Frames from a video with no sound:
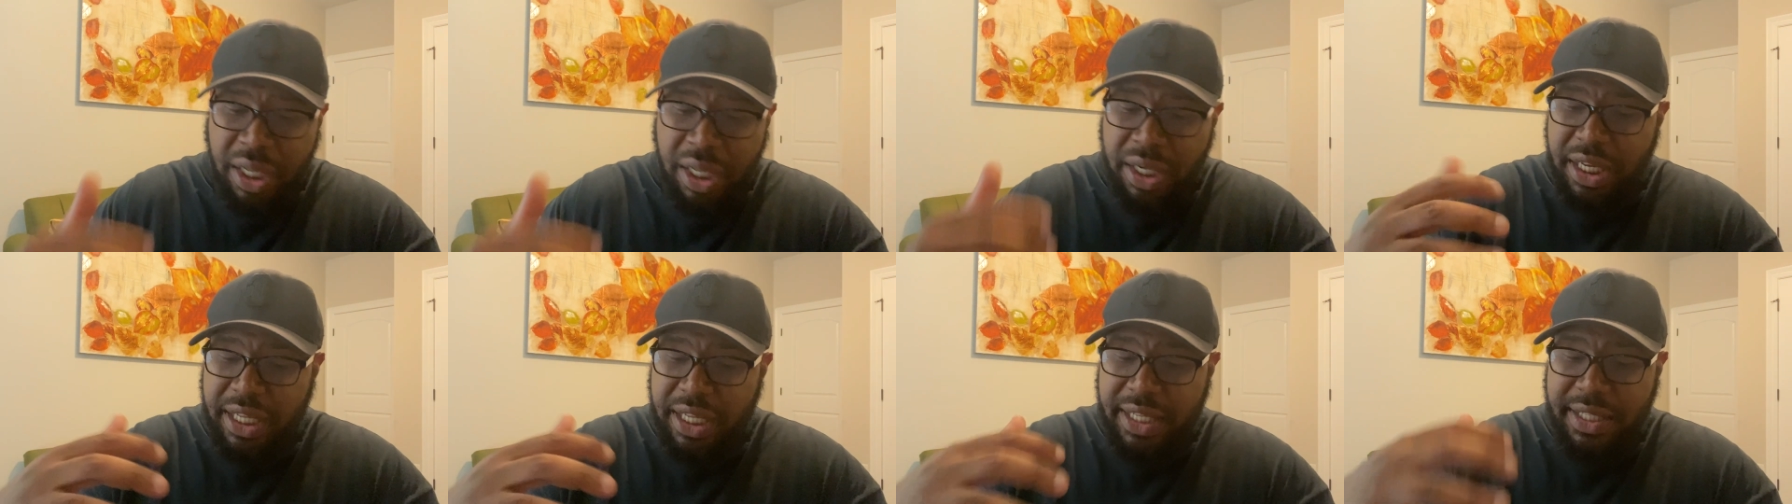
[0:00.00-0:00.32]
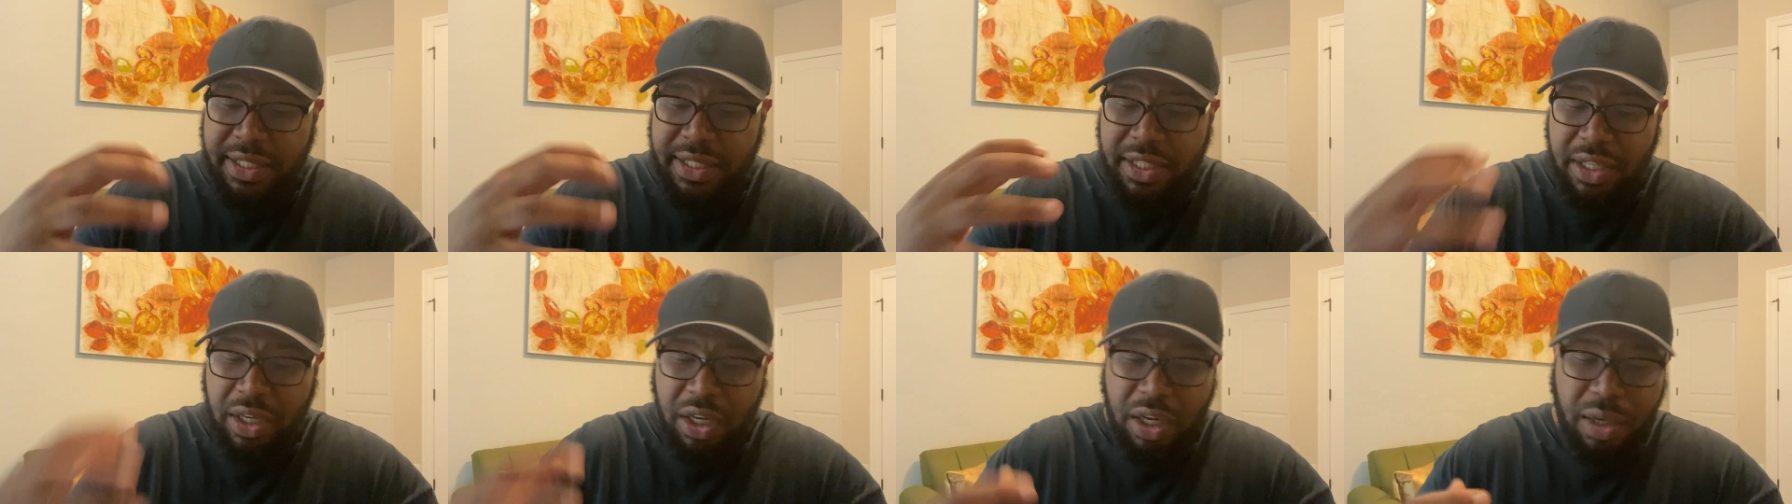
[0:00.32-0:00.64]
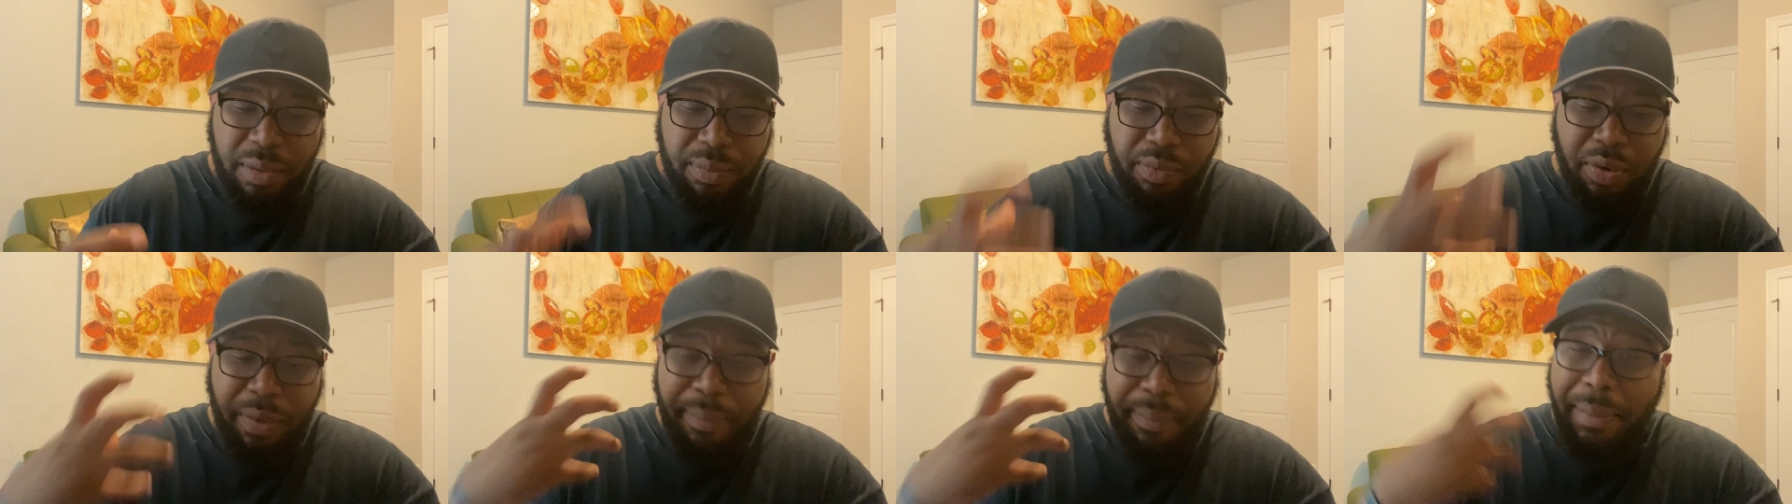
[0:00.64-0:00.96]
this
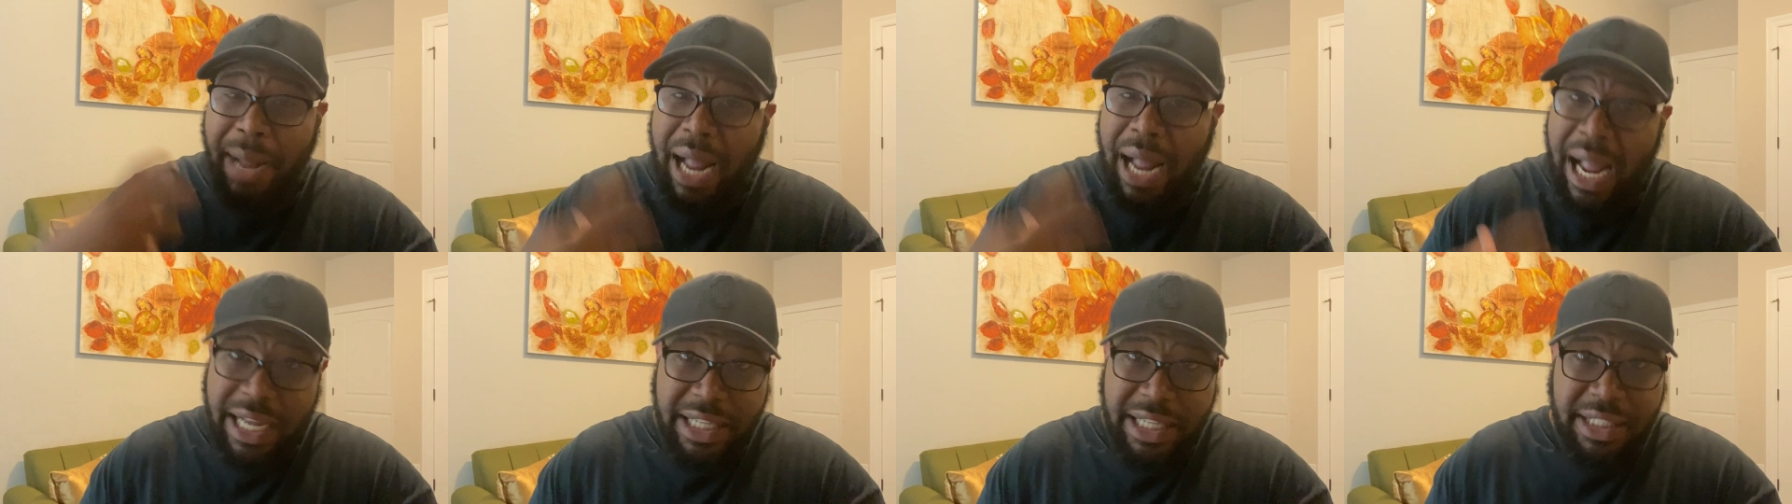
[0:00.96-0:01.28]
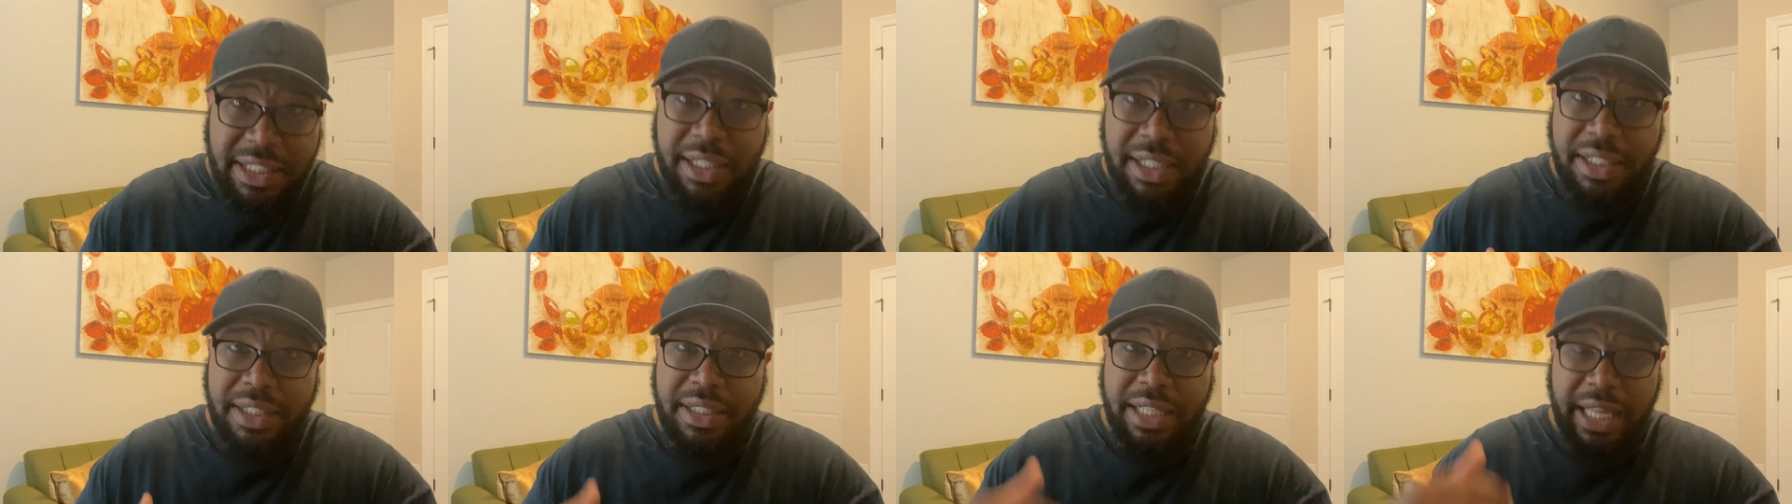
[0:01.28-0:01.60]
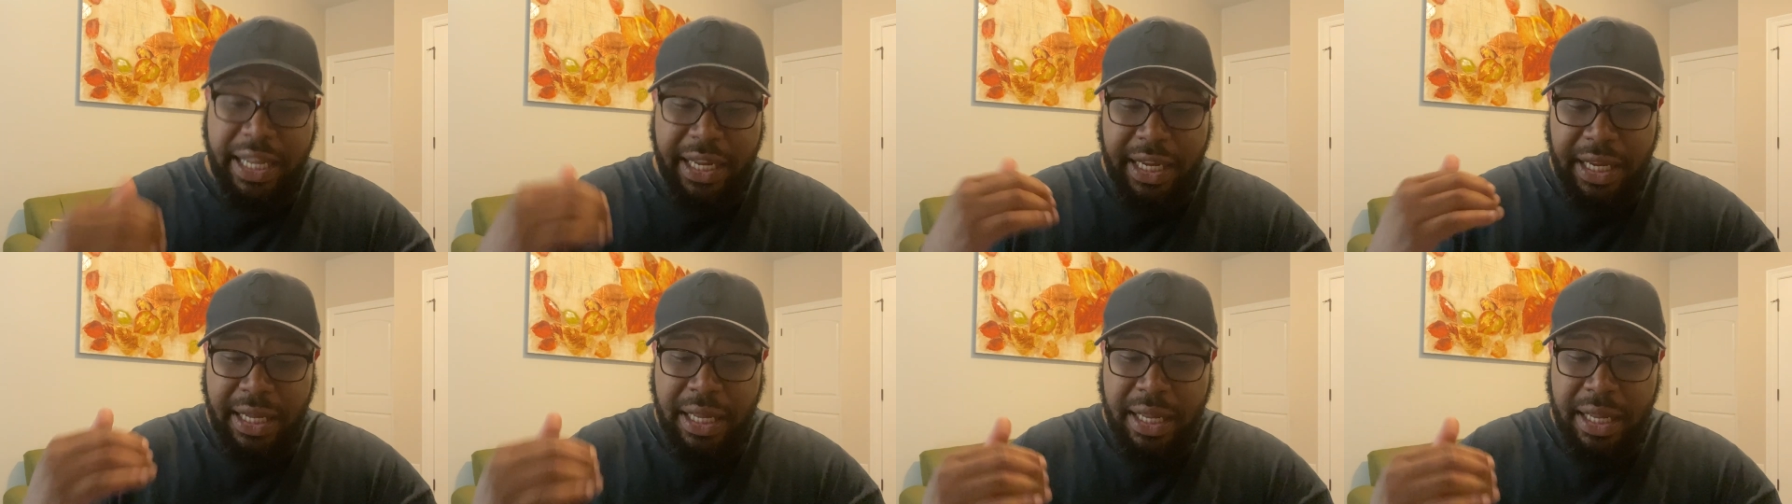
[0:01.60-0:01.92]
psalm reminds us
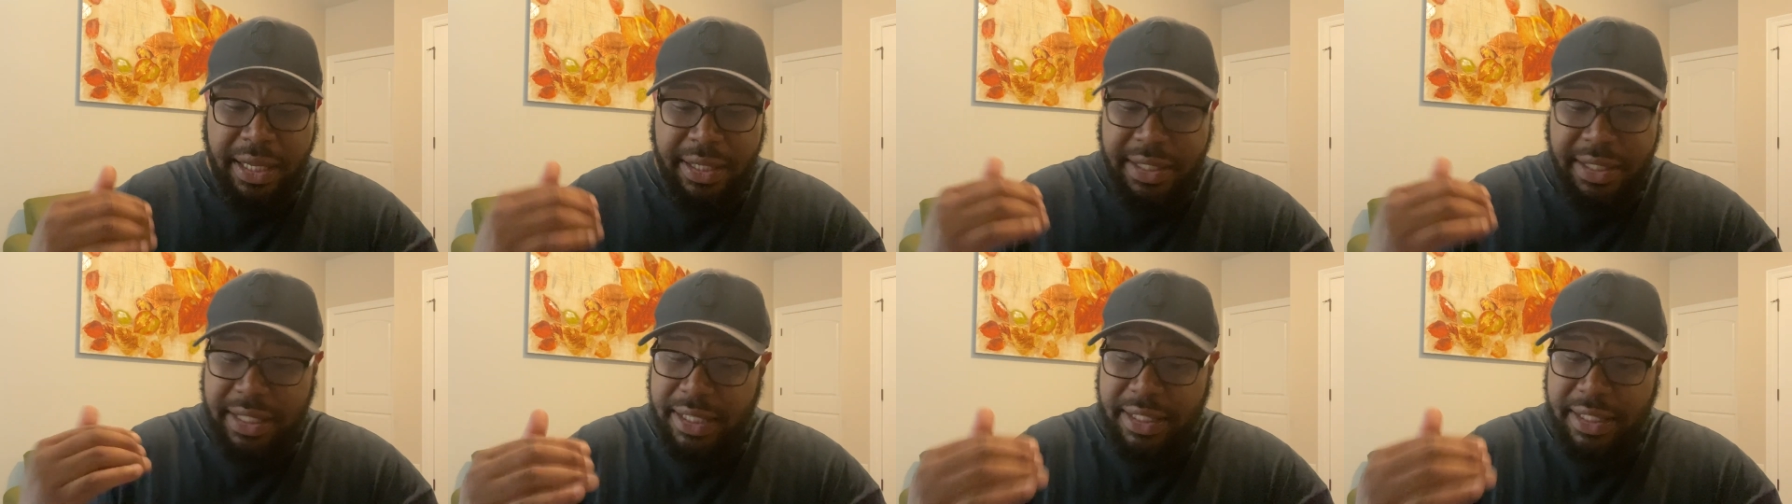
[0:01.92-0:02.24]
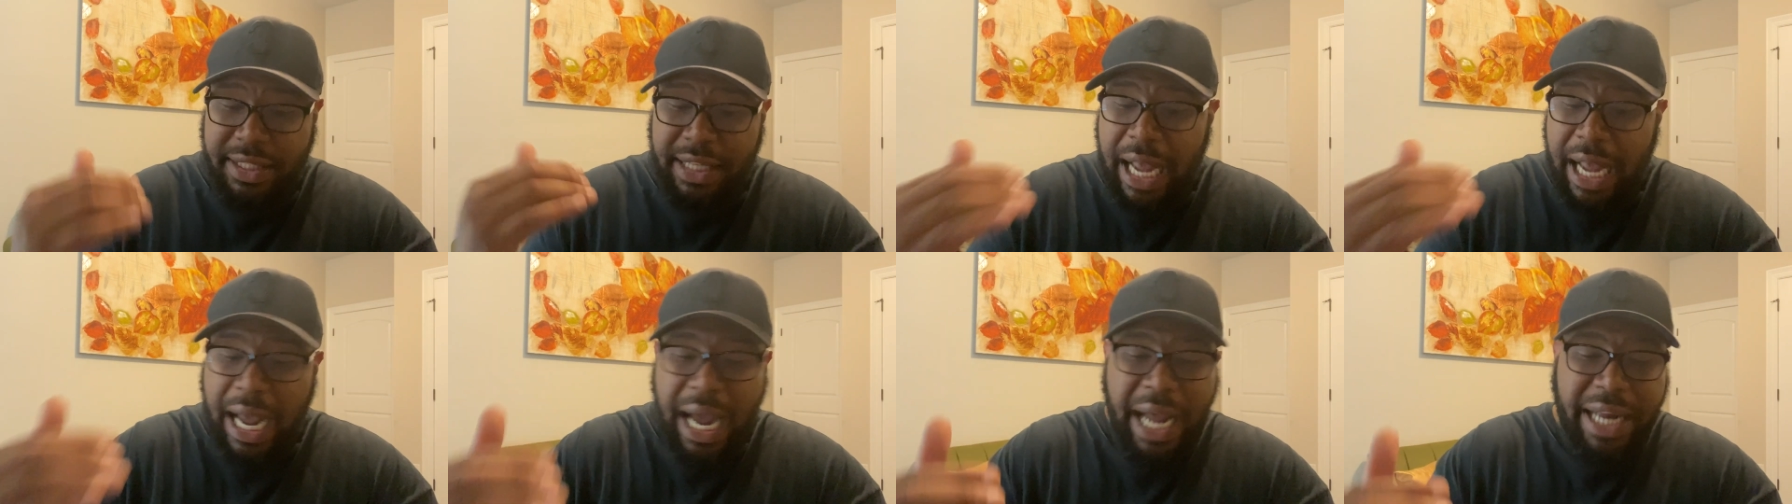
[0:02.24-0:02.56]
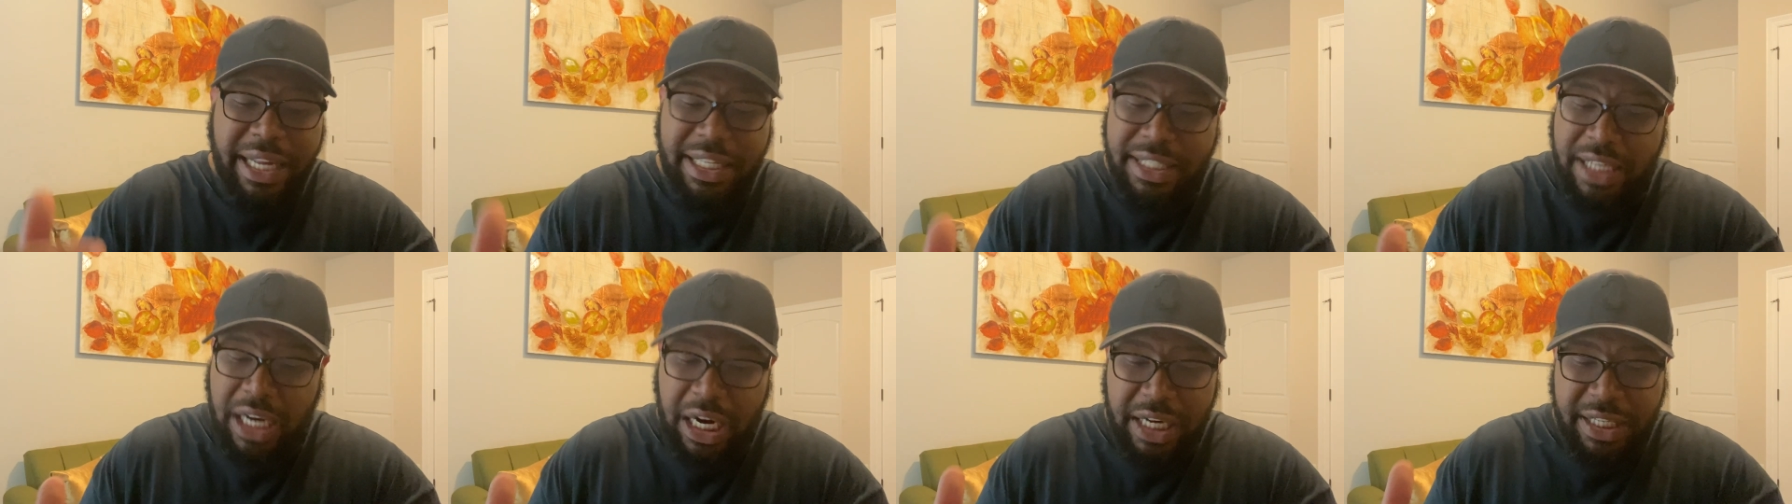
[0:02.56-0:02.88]
that since God
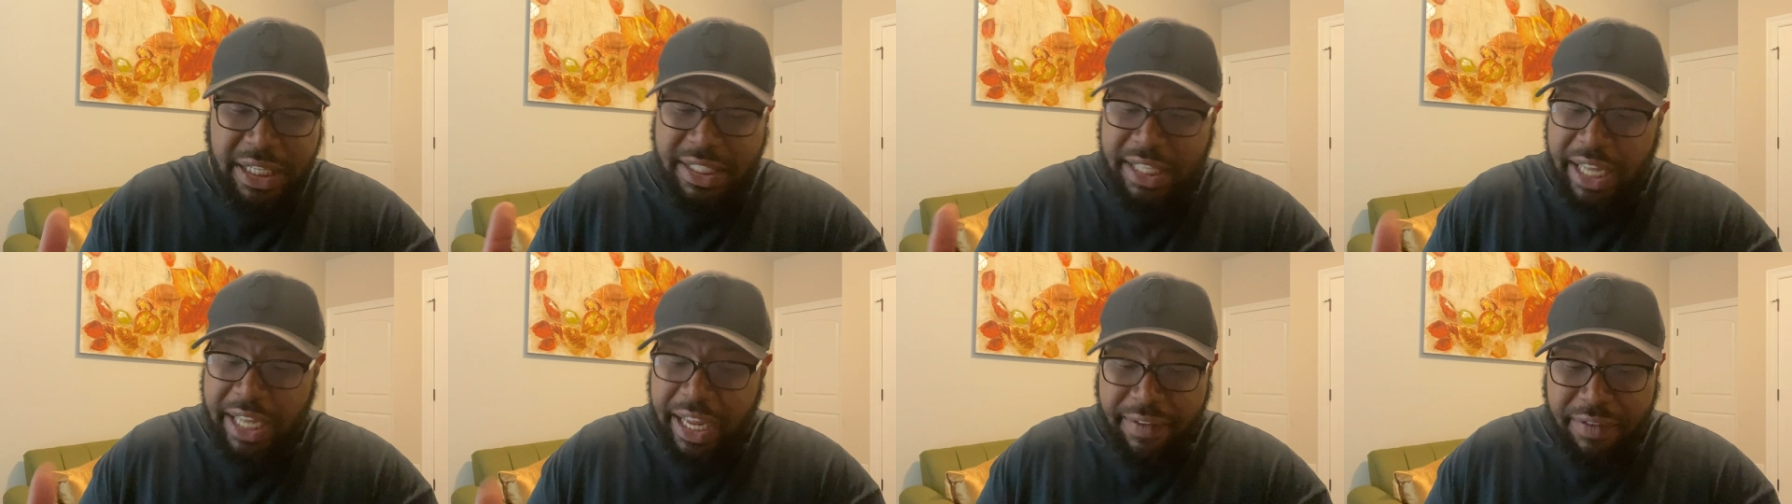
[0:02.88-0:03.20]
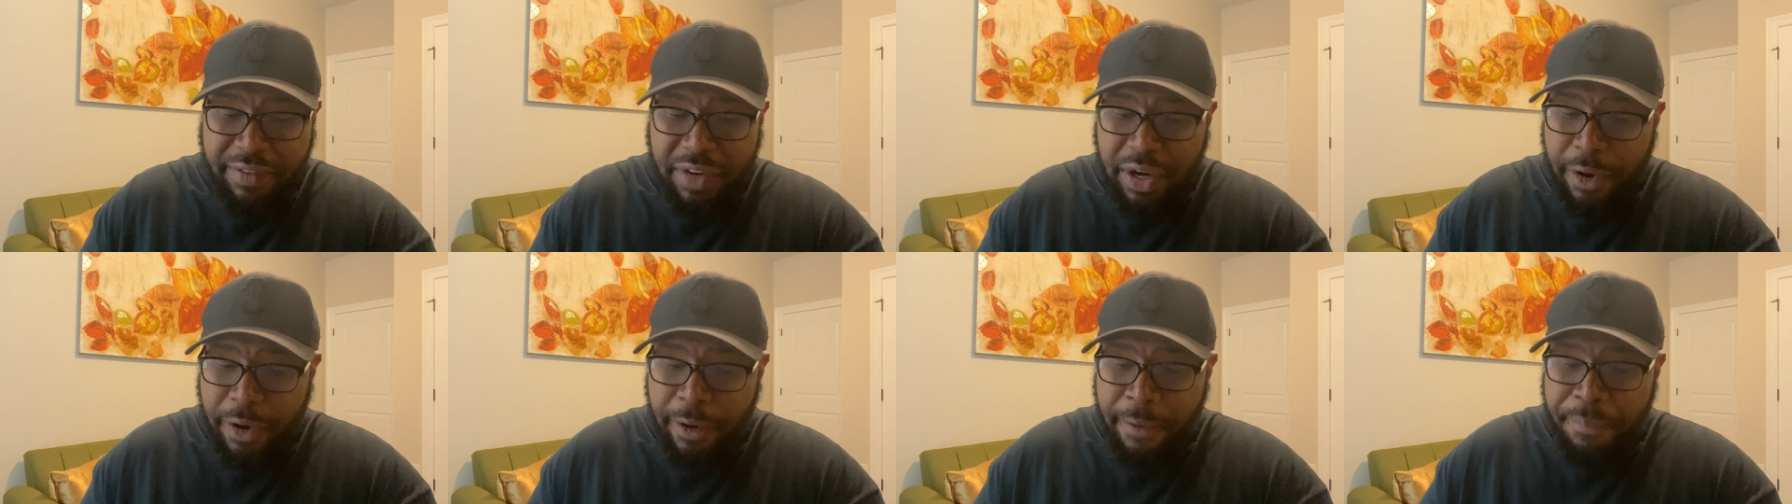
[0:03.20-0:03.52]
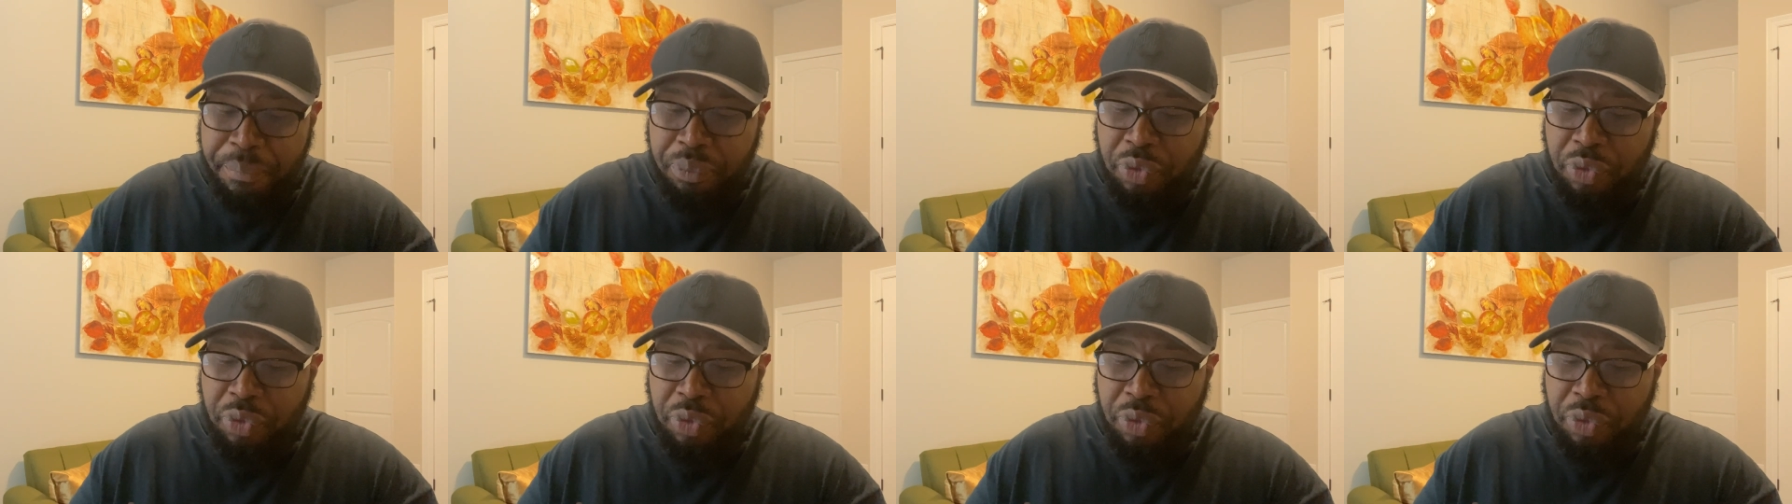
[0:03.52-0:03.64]
is our Savior,